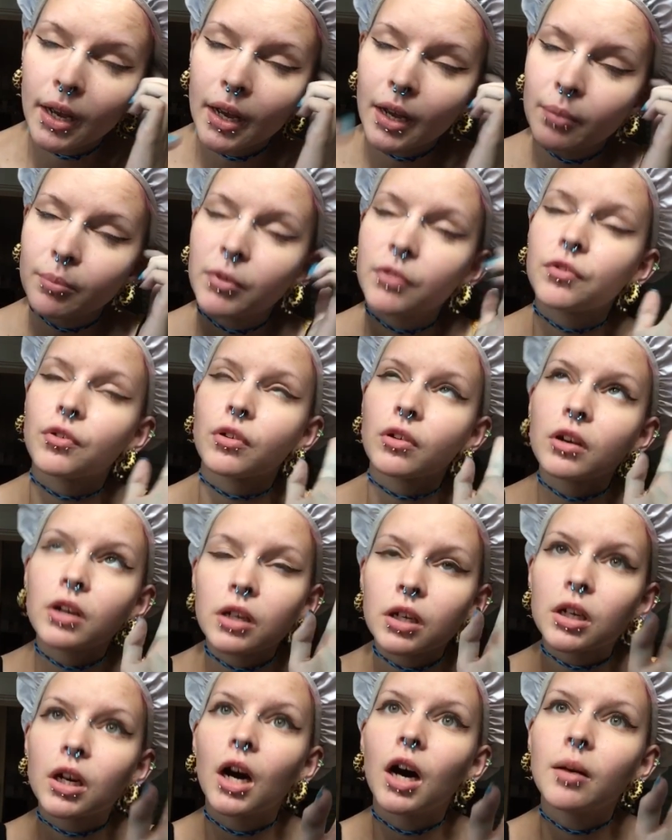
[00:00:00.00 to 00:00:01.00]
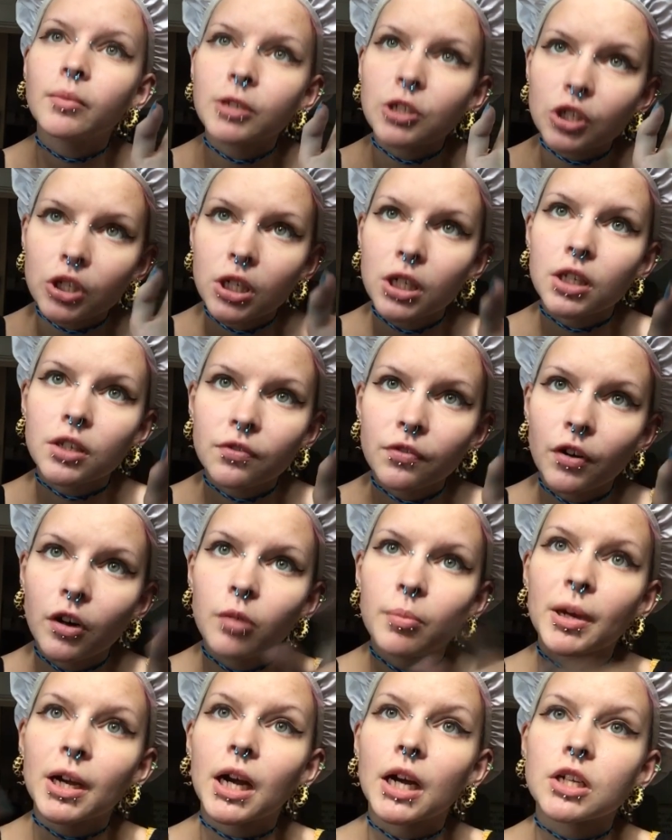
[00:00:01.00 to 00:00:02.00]
And before you call me
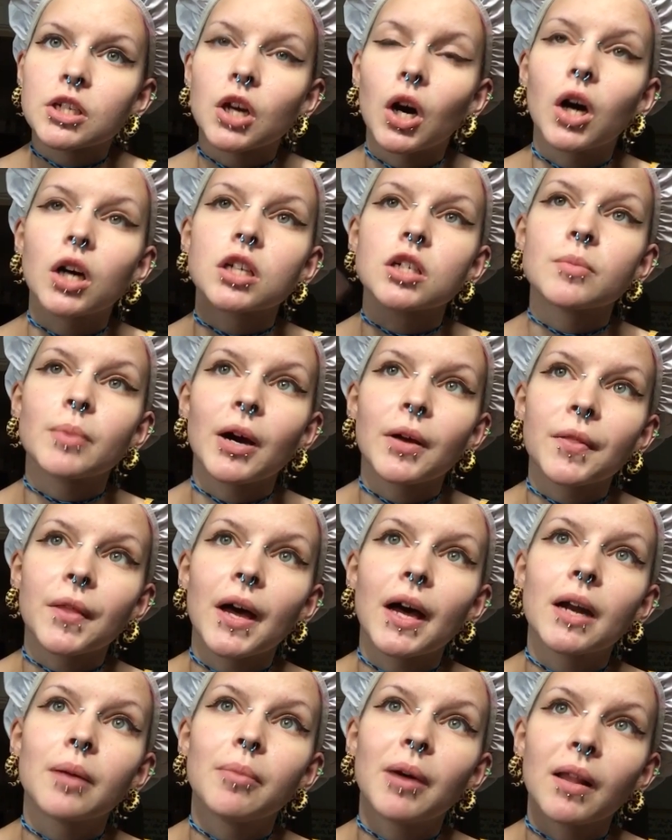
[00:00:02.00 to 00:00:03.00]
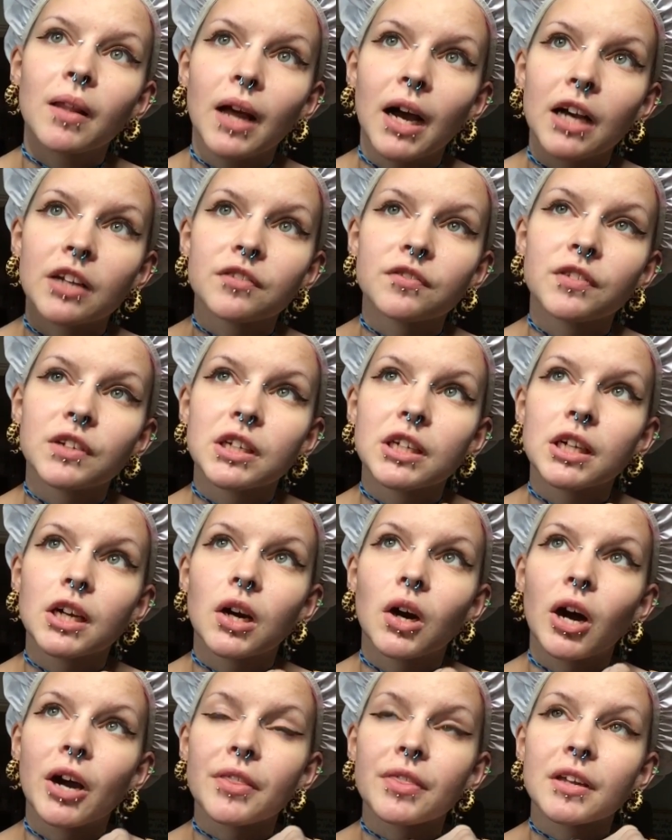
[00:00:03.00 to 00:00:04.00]
transphobic, I talked about that in my last
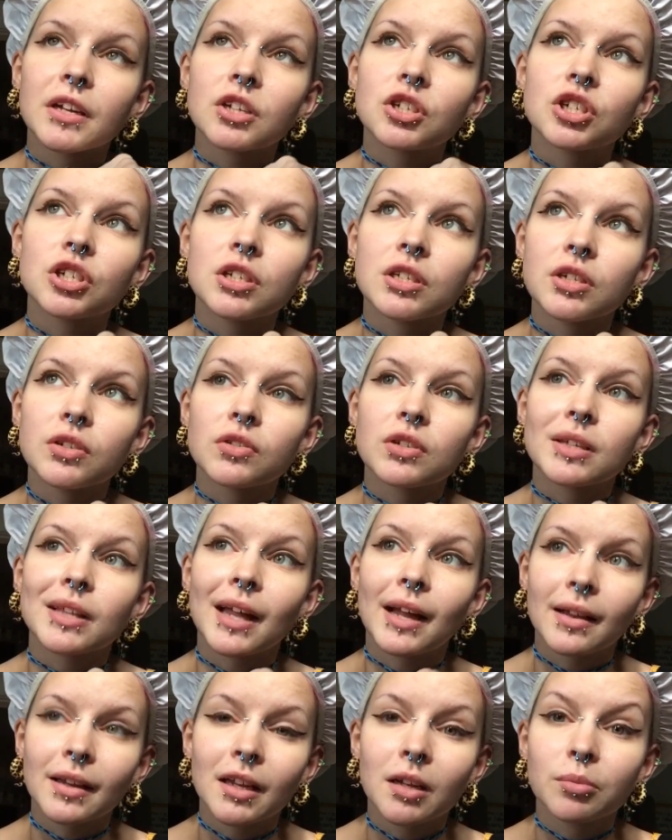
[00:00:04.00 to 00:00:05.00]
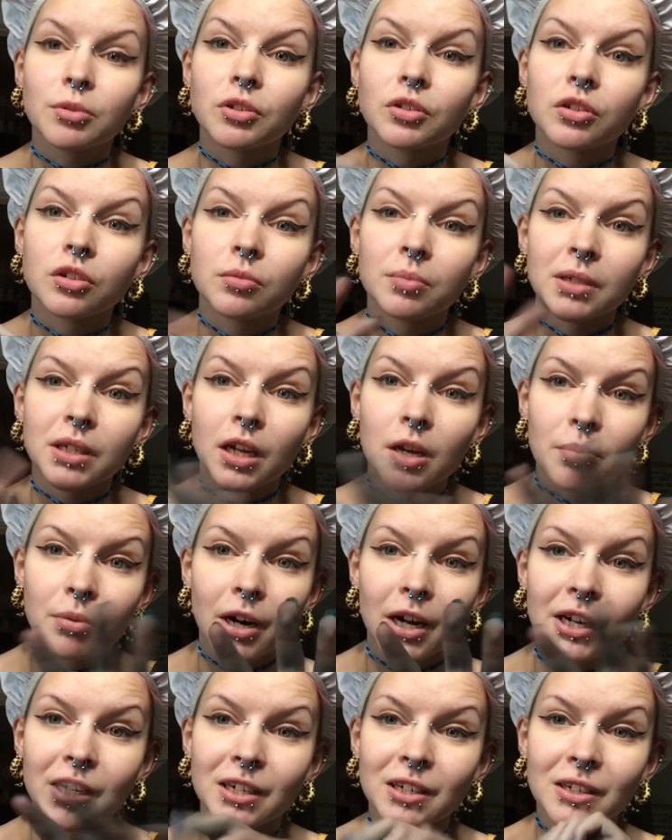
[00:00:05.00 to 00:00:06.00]
video. I think she's using that label to be a
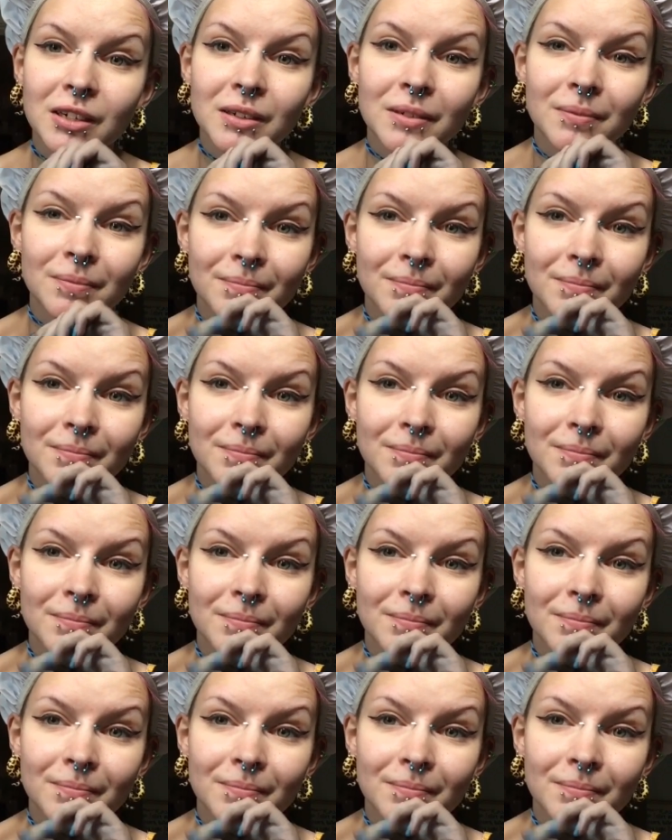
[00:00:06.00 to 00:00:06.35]
predator.